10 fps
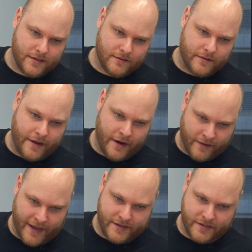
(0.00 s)
it, and
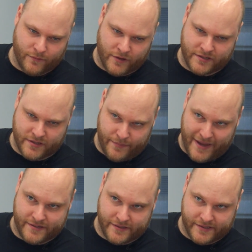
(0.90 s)
I'll get to what's the
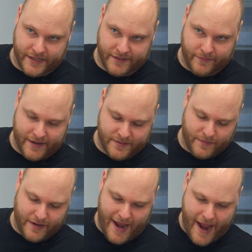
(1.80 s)
best incentive-based,
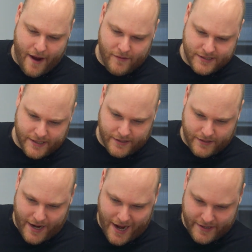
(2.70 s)
but how is it
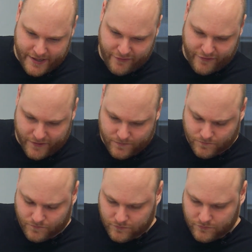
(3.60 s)
different